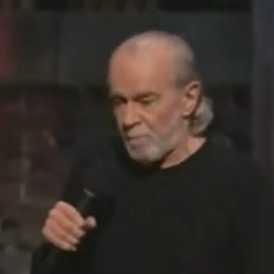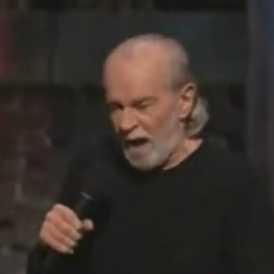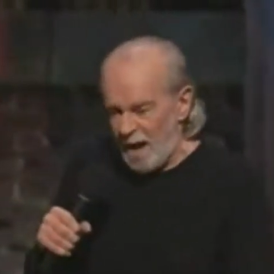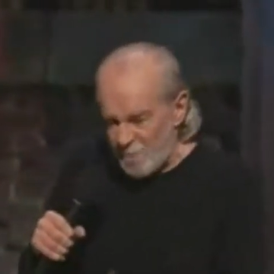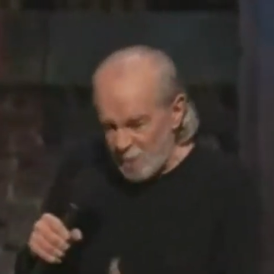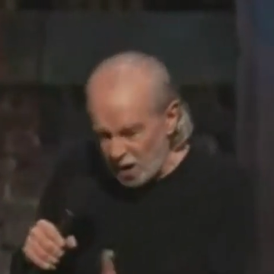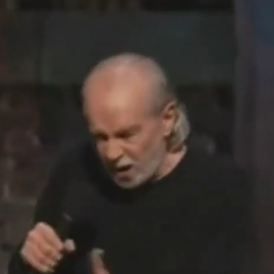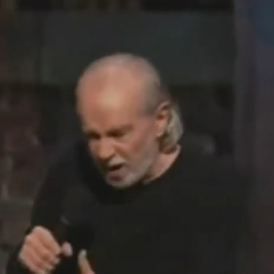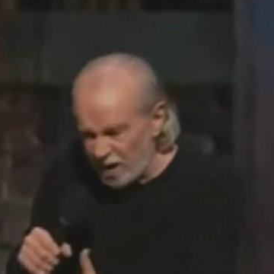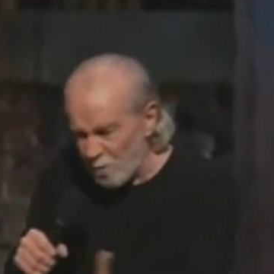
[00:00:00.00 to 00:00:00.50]

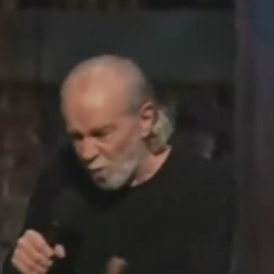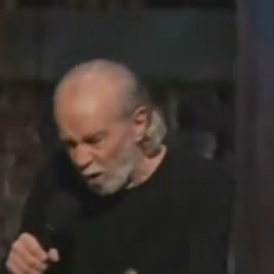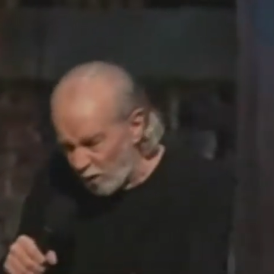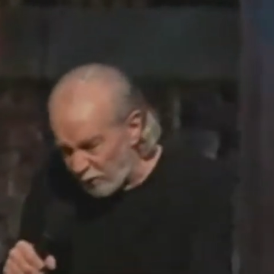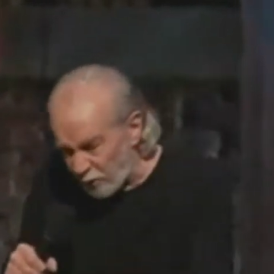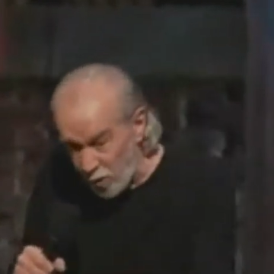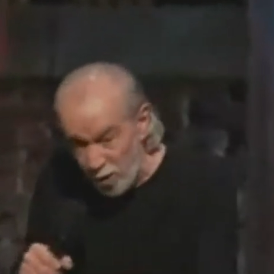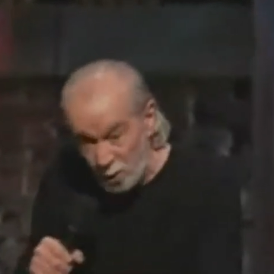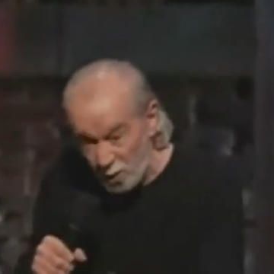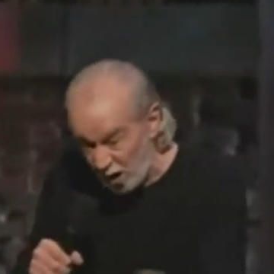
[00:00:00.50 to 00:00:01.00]
Maybe a little
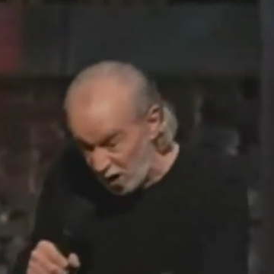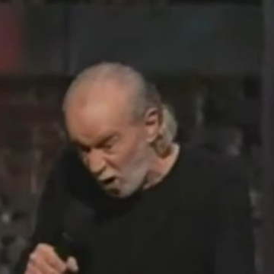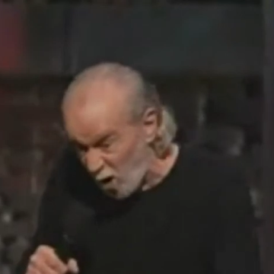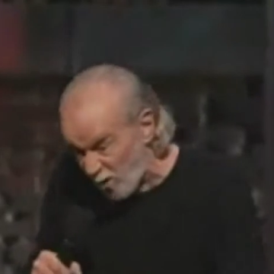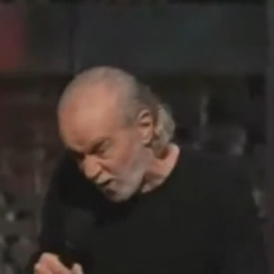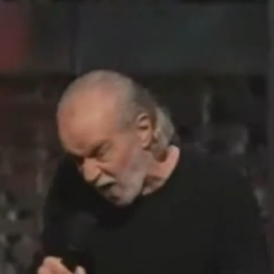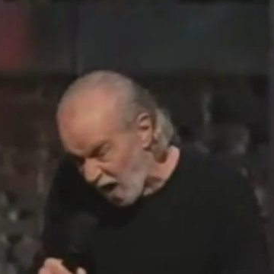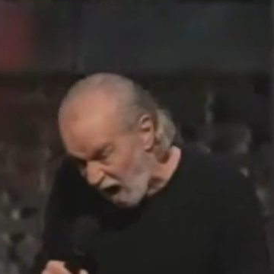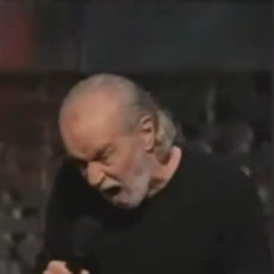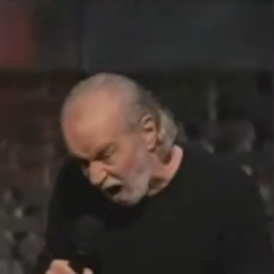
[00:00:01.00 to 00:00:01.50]
more frequently
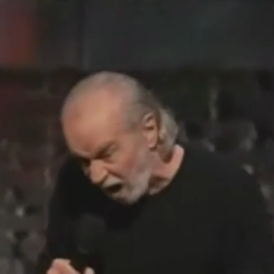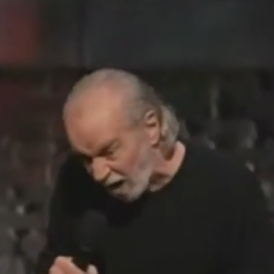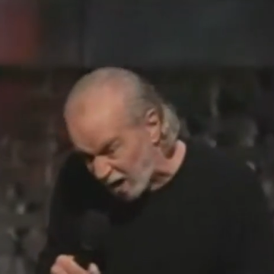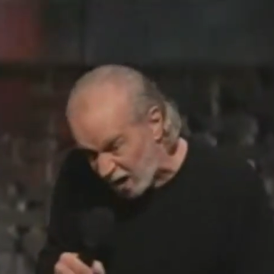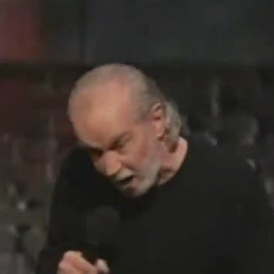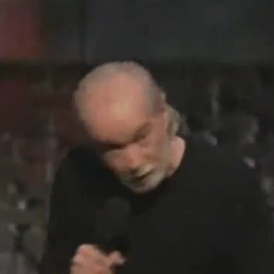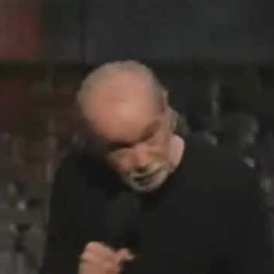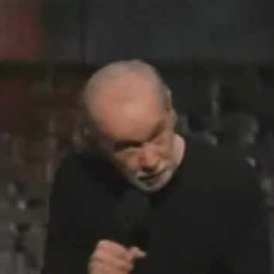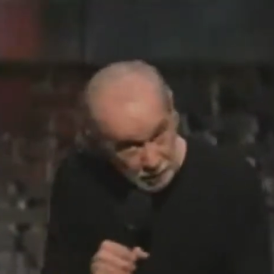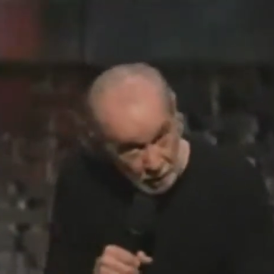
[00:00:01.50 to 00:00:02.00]
over the
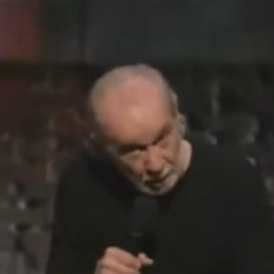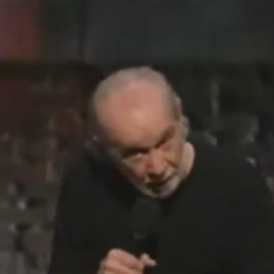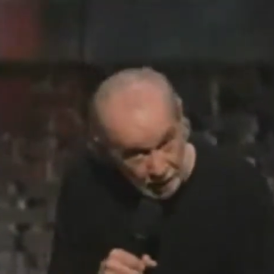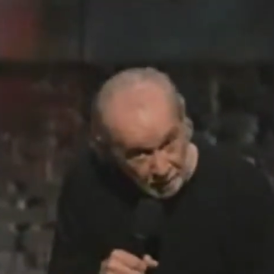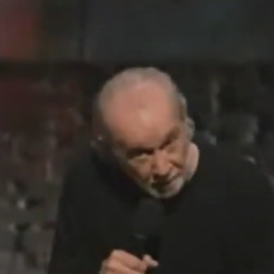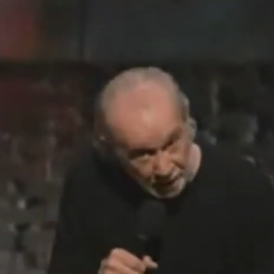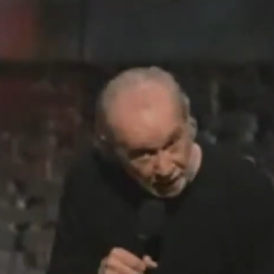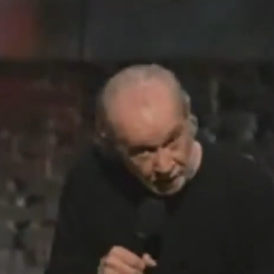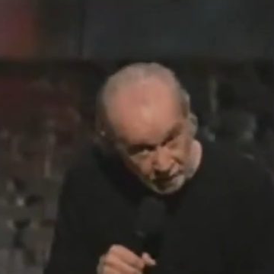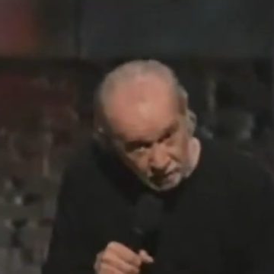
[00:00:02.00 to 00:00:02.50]
holidays, you know
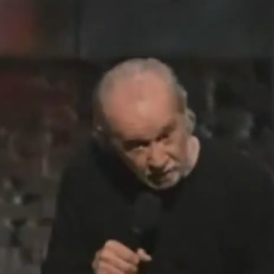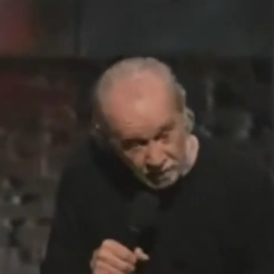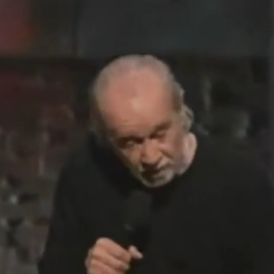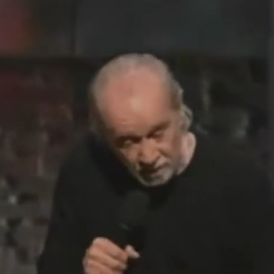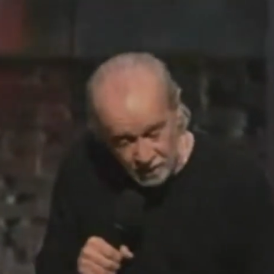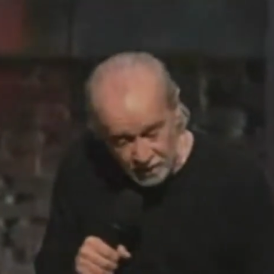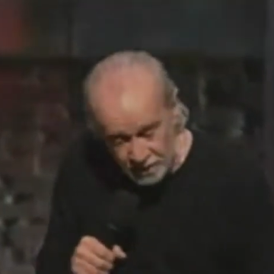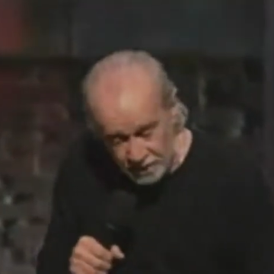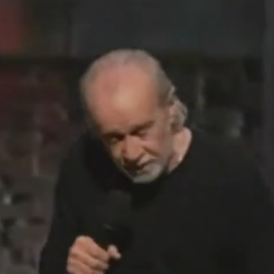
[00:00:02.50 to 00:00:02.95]
what I mean?